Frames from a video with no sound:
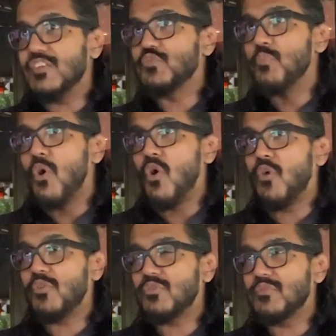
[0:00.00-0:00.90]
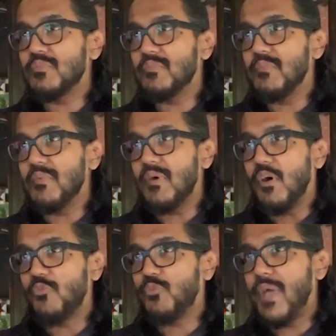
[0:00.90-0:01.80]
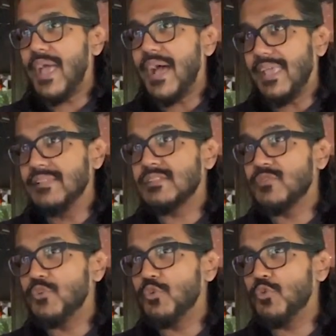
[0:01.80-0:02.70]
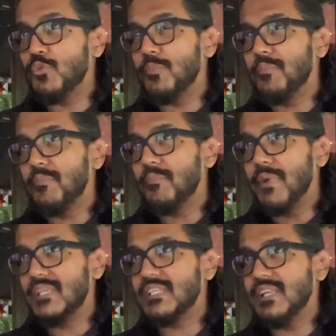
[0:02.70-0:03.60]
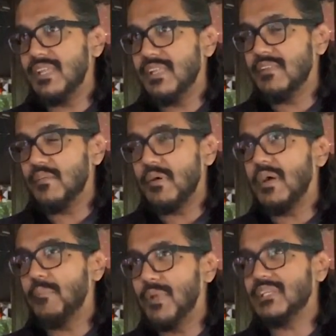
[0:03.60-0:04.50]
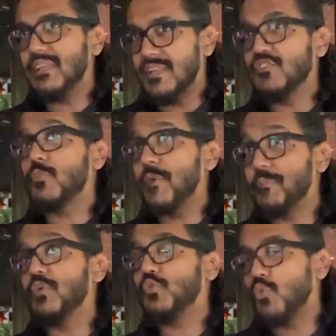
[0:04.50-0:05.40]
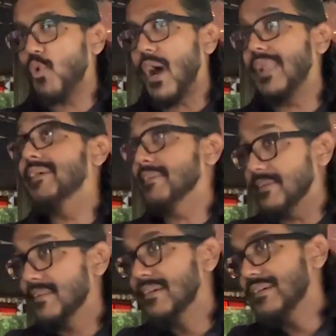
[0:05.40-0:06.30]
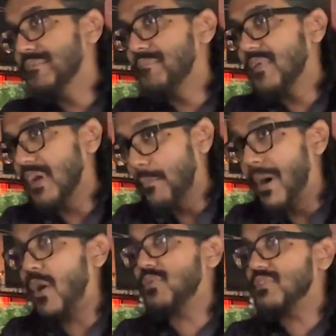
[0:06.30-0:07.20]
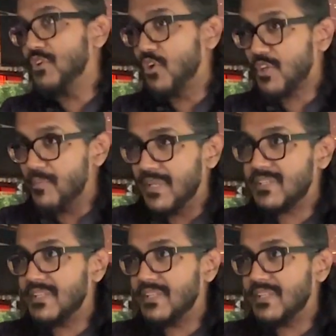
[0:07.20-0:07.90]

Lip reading: is more of where I interview Malaysian Indians or people who are learned about the documentary.